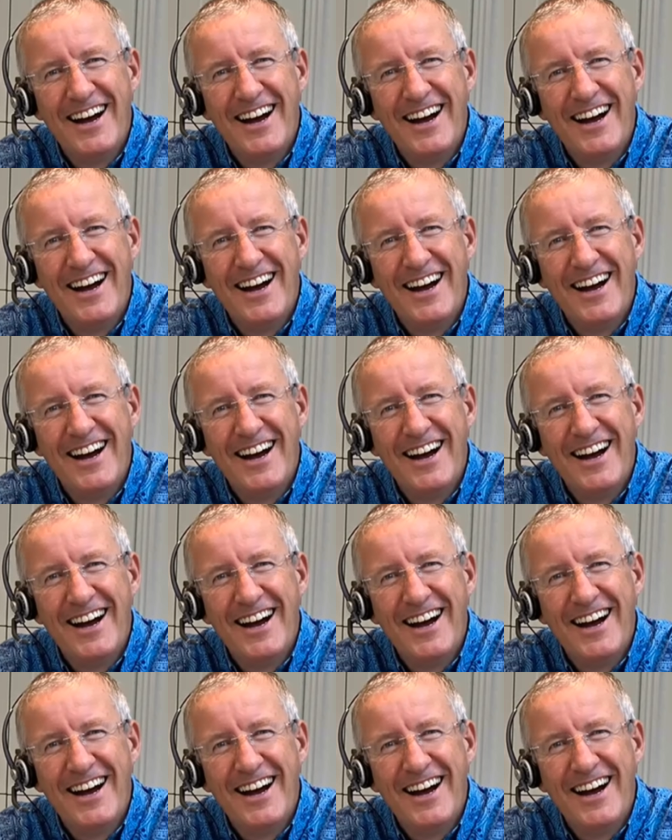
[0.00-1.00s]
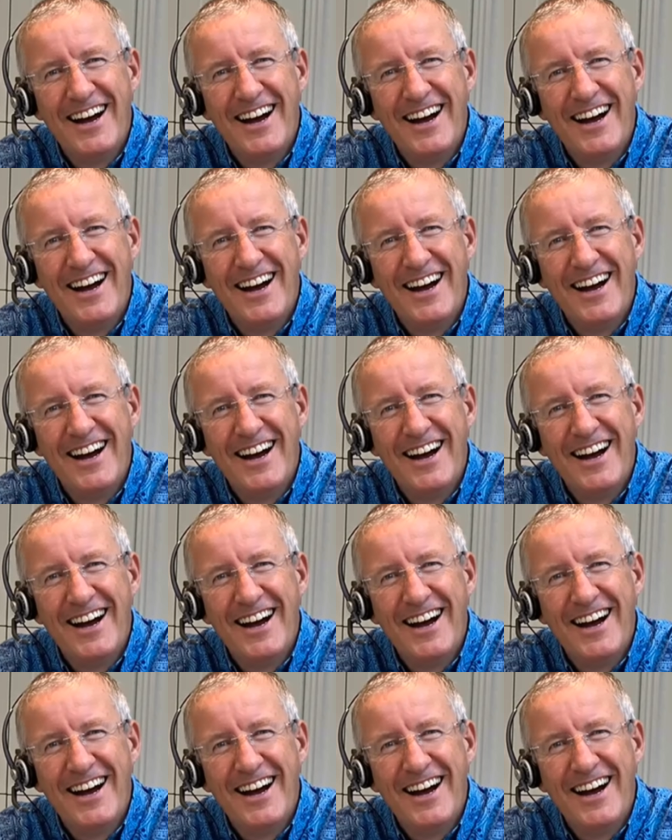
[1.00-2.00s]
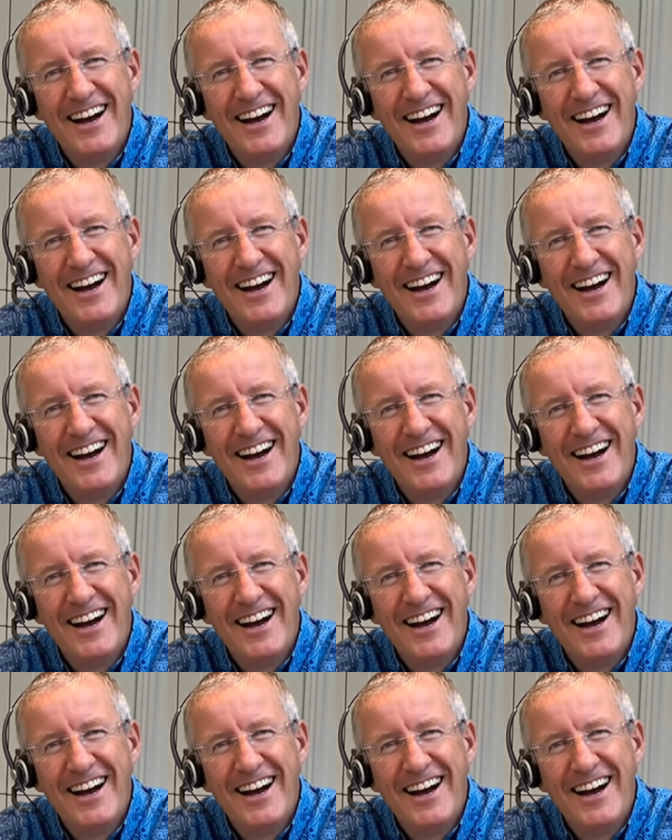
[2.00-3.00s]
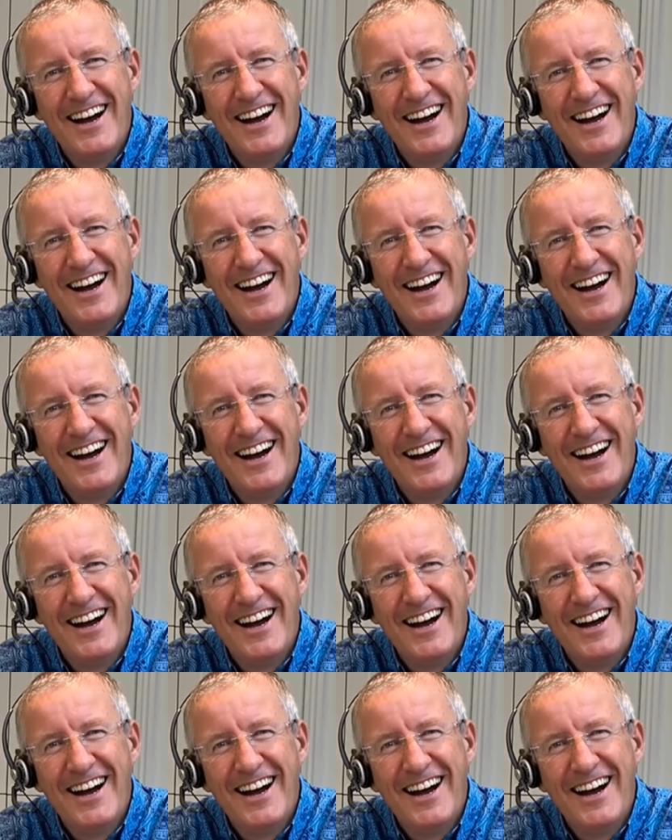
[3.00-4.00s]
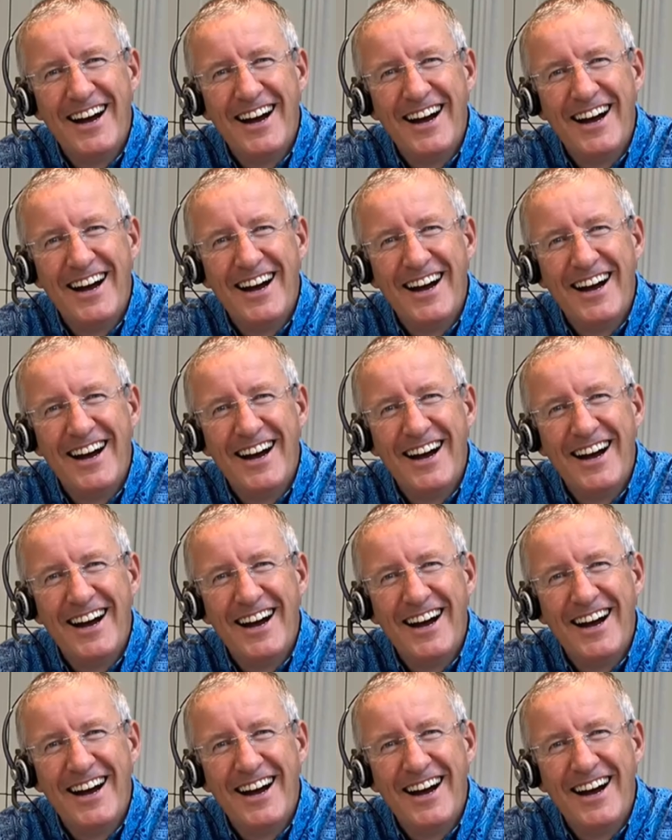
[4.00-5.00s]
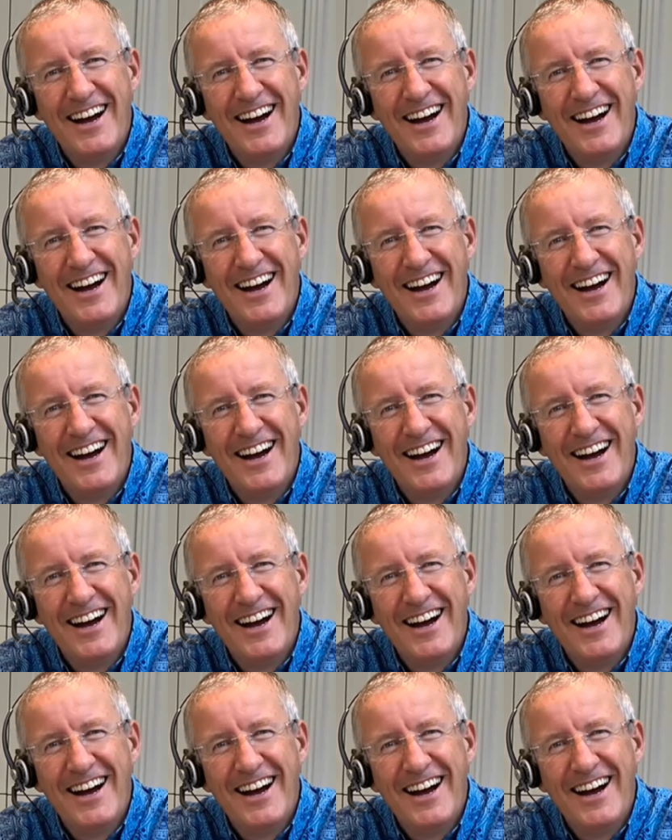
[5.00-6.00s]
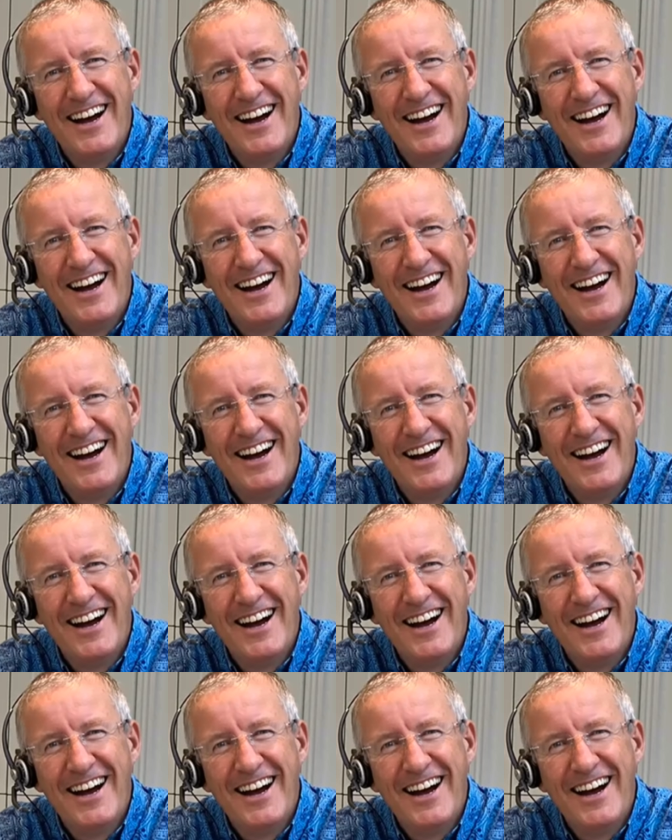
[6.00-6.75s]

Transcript: This is a still picture; no speech is visible.